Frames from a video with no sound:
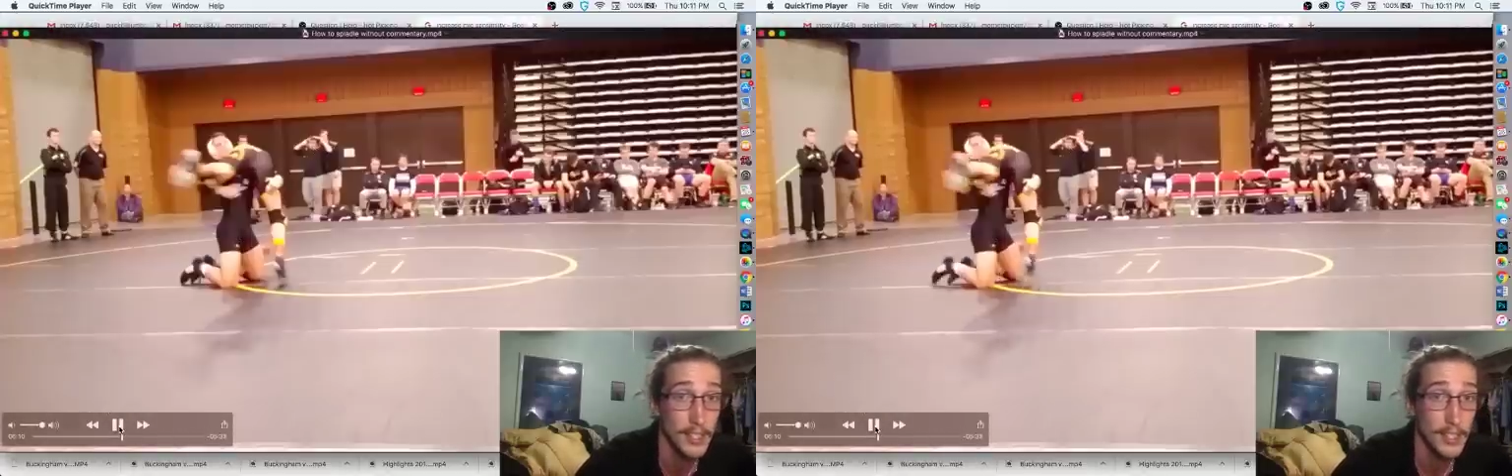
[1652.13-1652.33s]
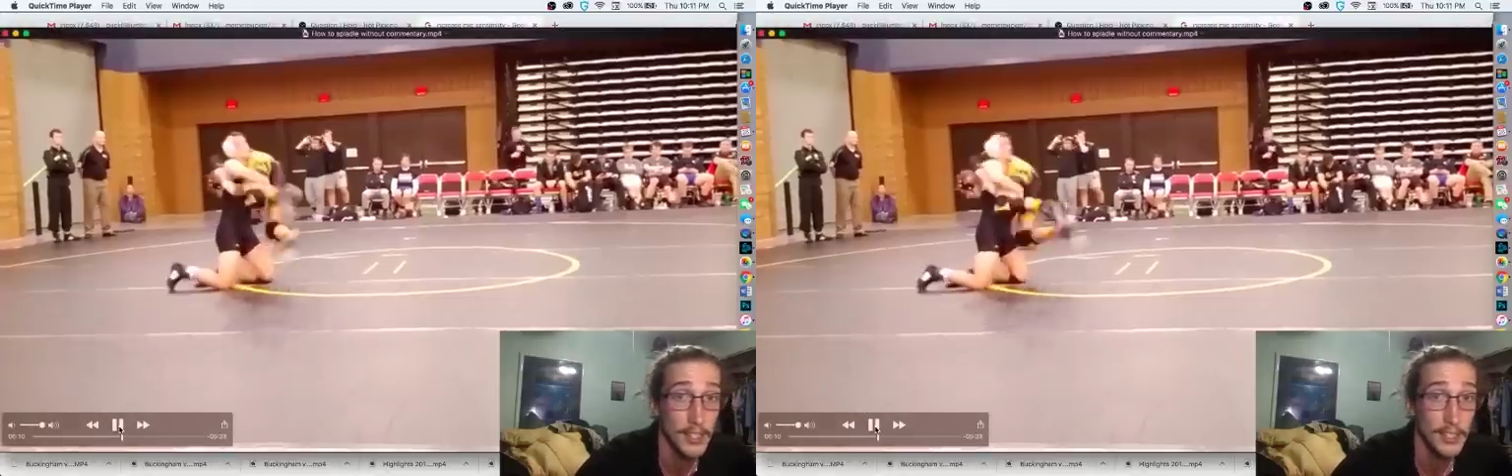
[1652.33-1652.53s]

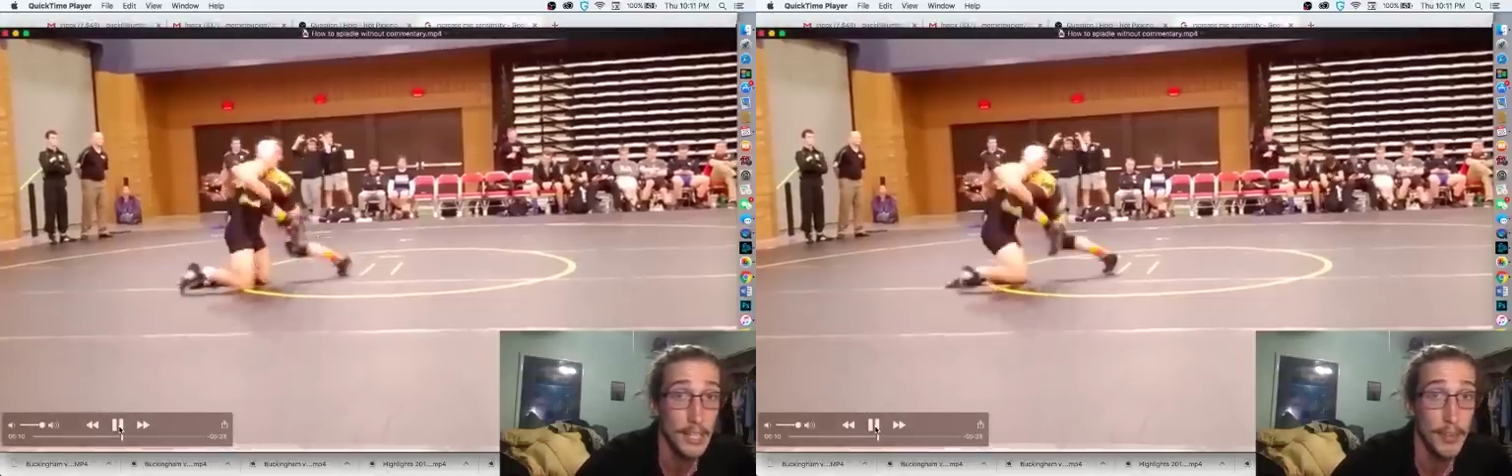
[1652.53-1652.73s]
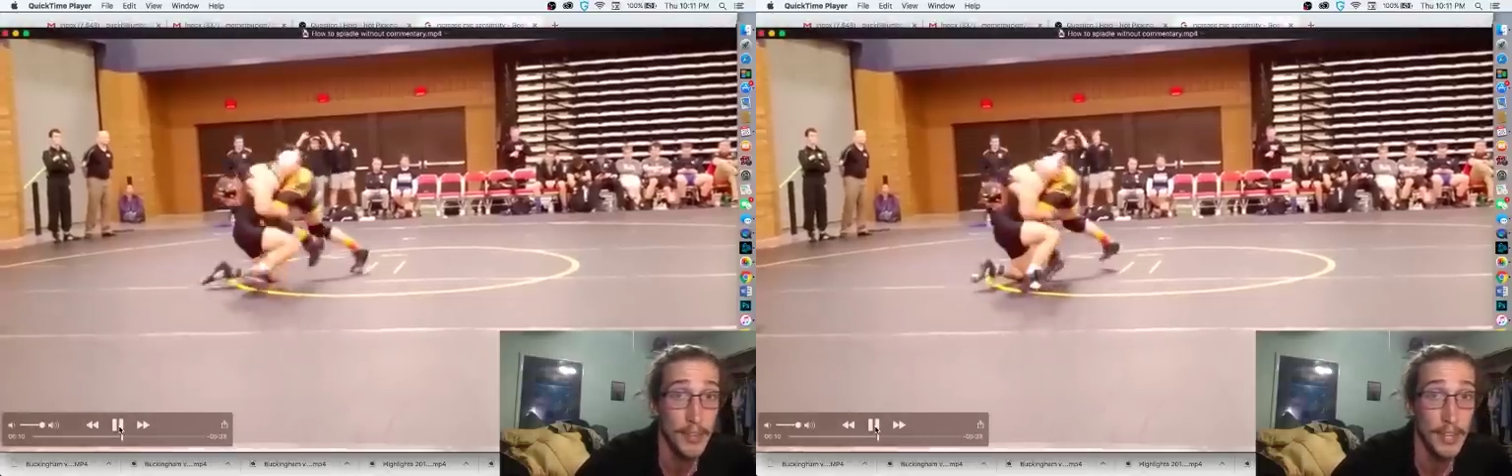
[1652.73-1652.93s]

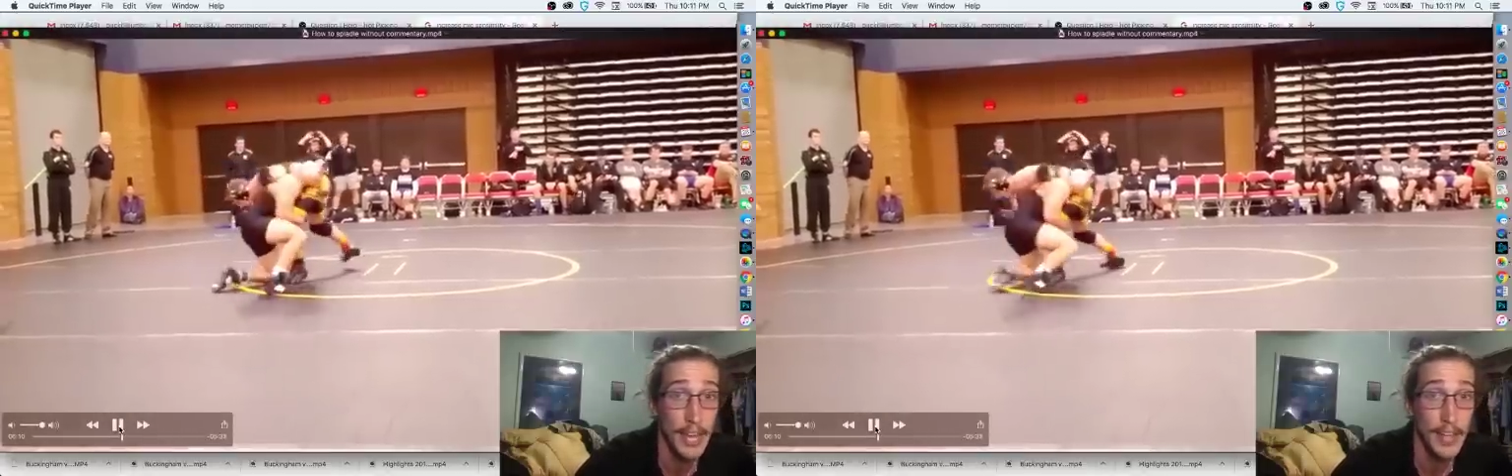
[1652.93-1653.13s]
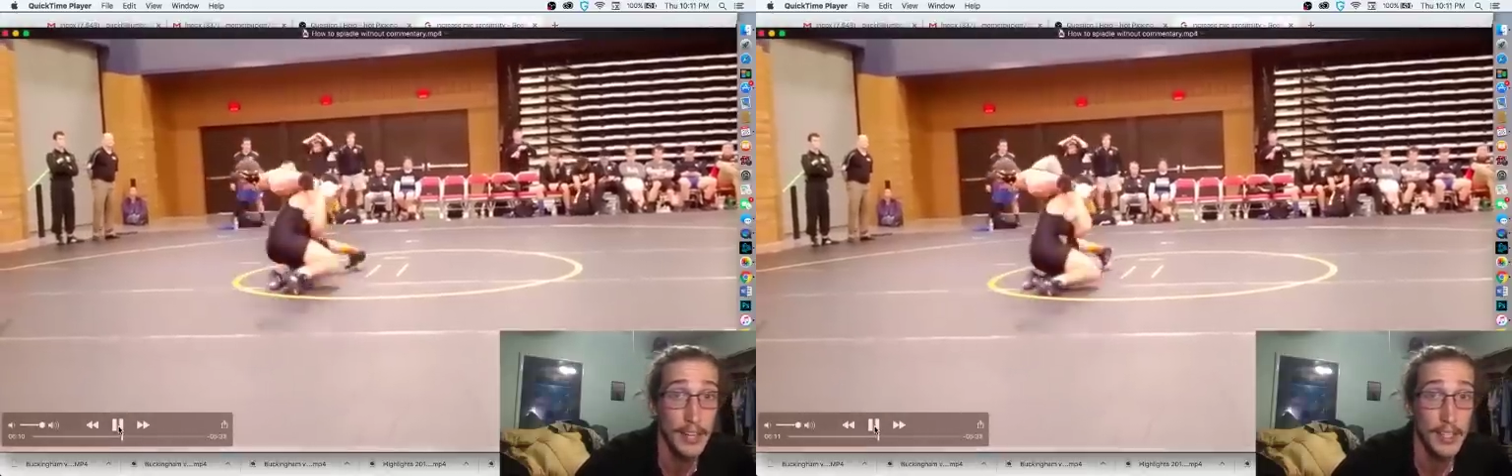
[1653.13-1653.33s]
Think about
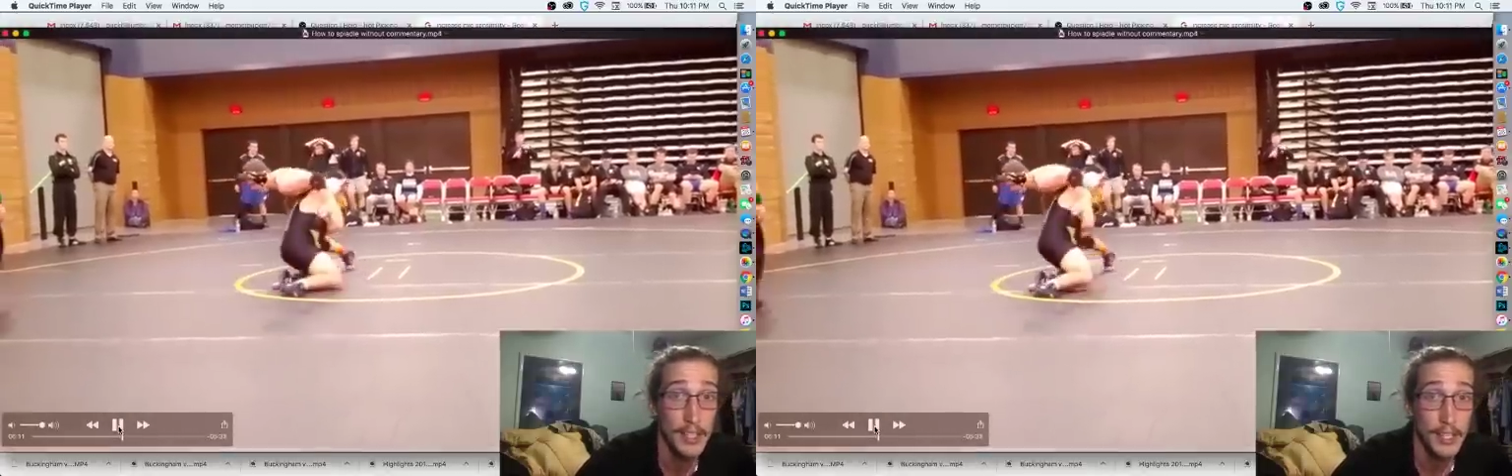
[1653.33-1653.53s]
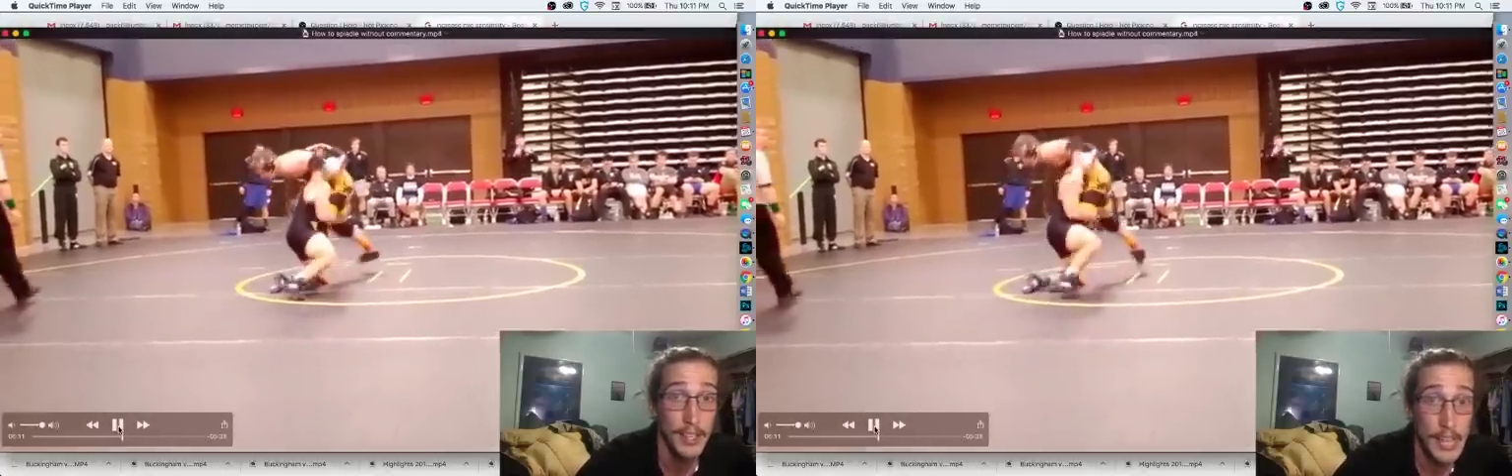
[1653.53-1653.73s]
that.
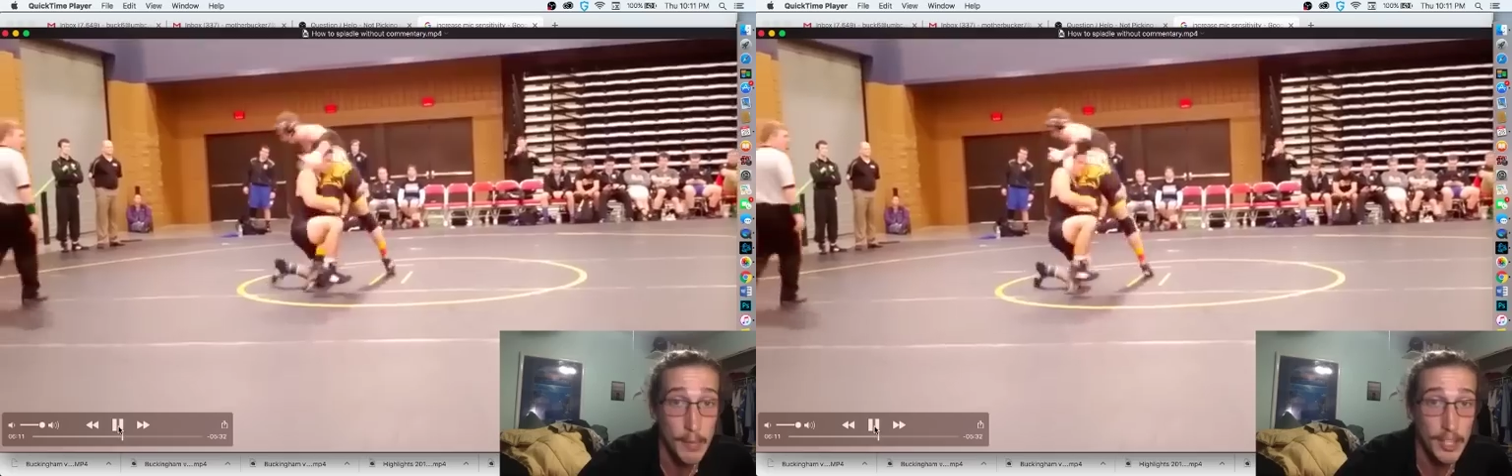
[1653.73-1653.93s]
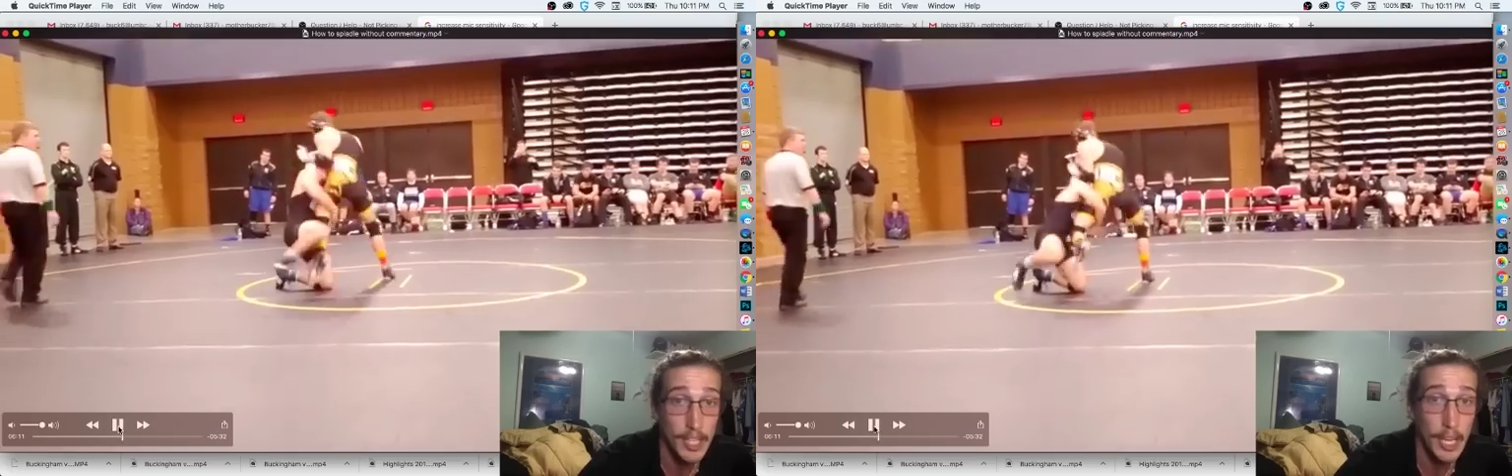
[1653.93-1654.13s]
Hit
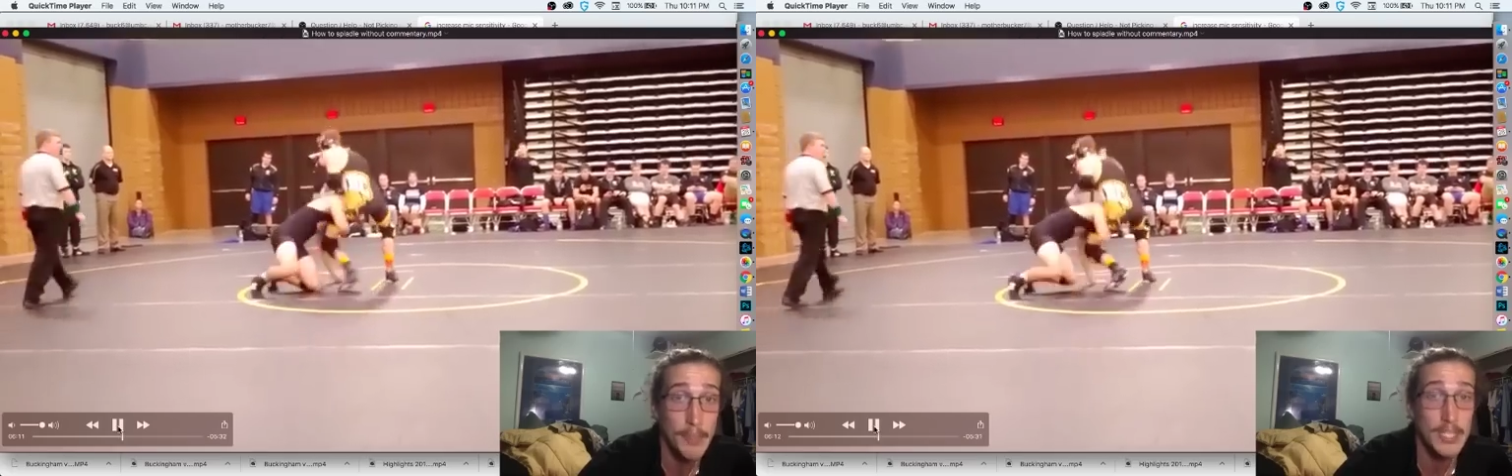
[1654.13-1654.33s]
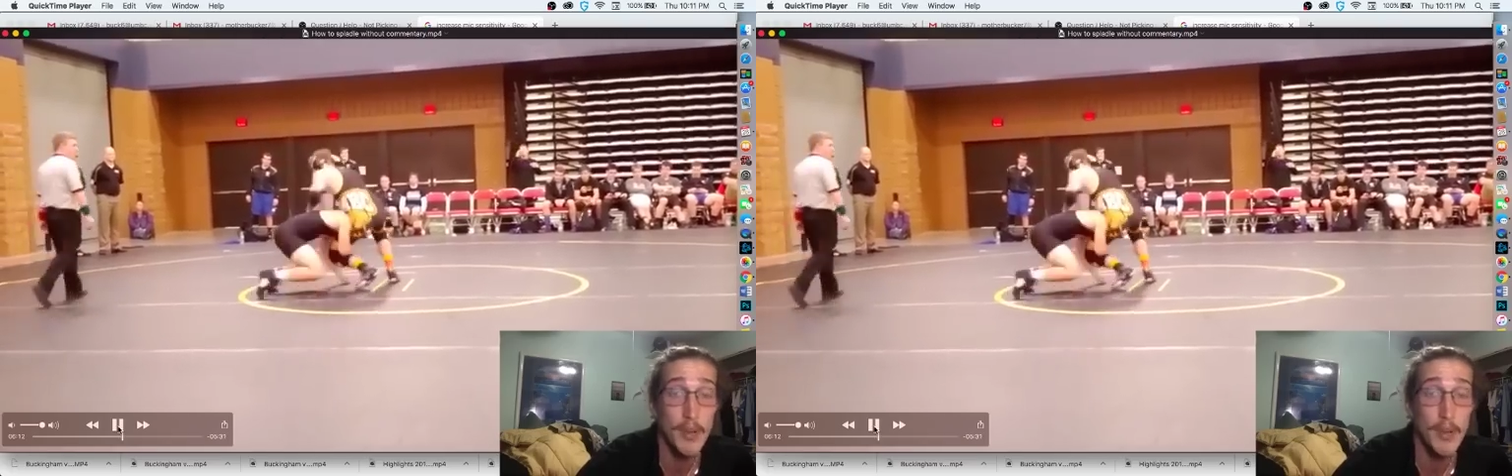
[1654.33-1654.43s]
him with the hips,